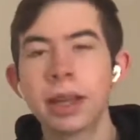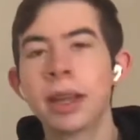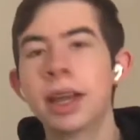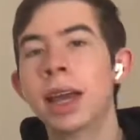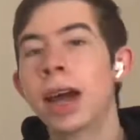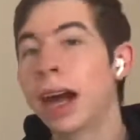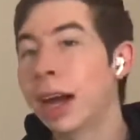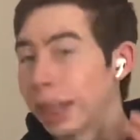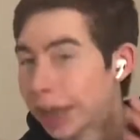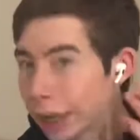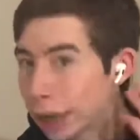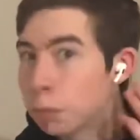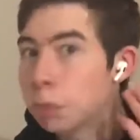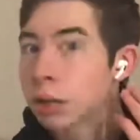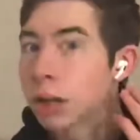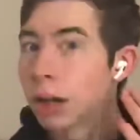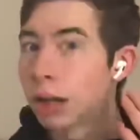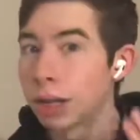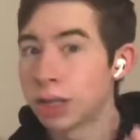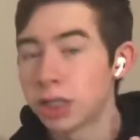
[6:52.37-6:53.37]
I am
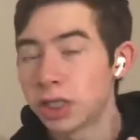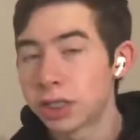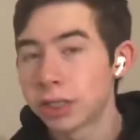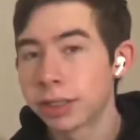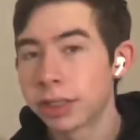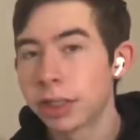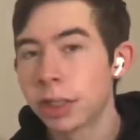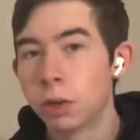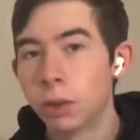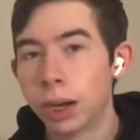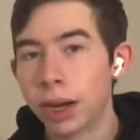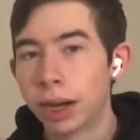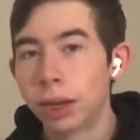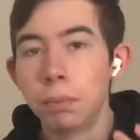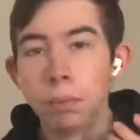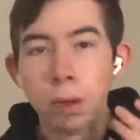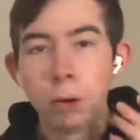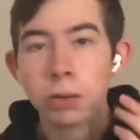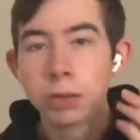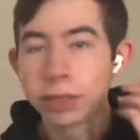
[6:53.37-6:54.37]
consciously aware
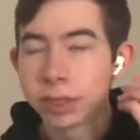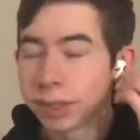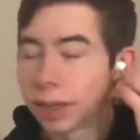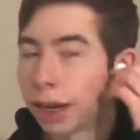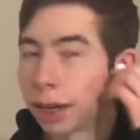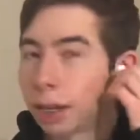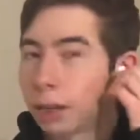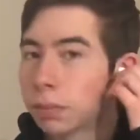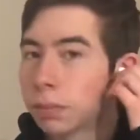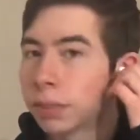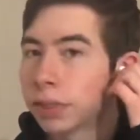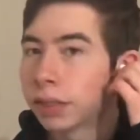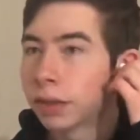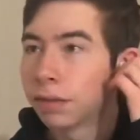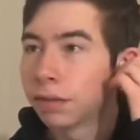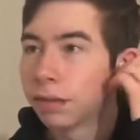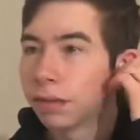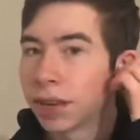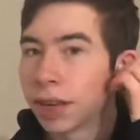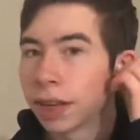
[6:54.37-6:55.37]
most times of the
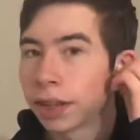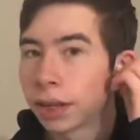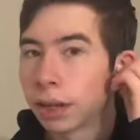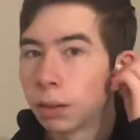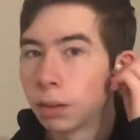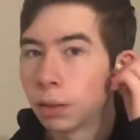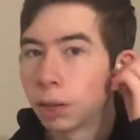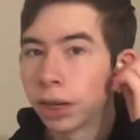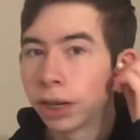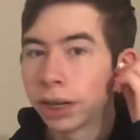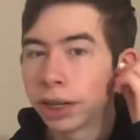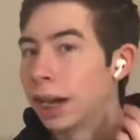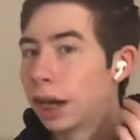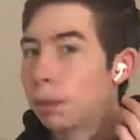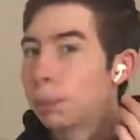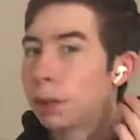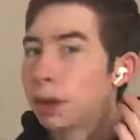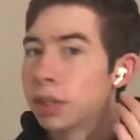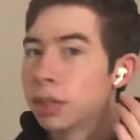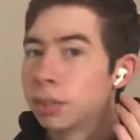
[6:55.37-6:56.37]
fact that I'm wearing
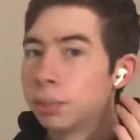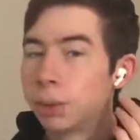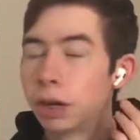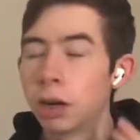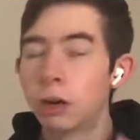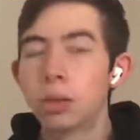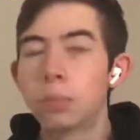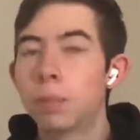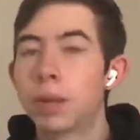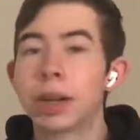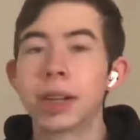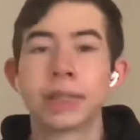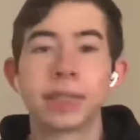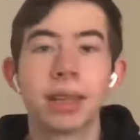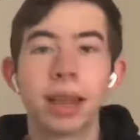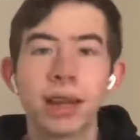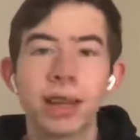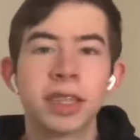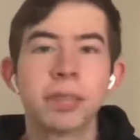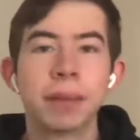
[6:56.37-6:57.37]
AirPods Pro, but it's
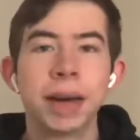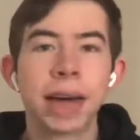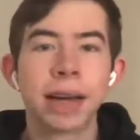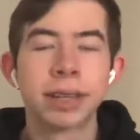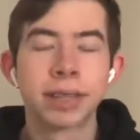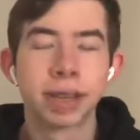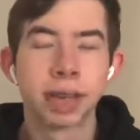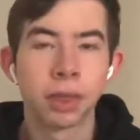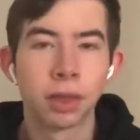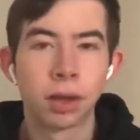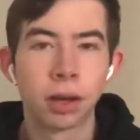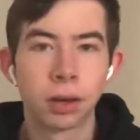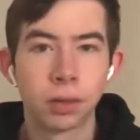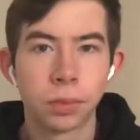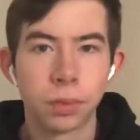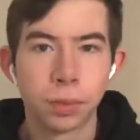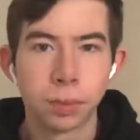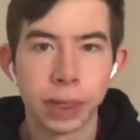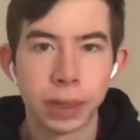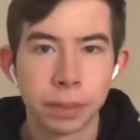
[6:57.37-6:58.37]
not as bad as I thought it
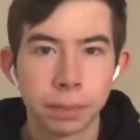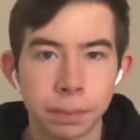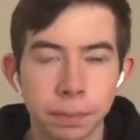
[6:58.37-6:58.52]
would be.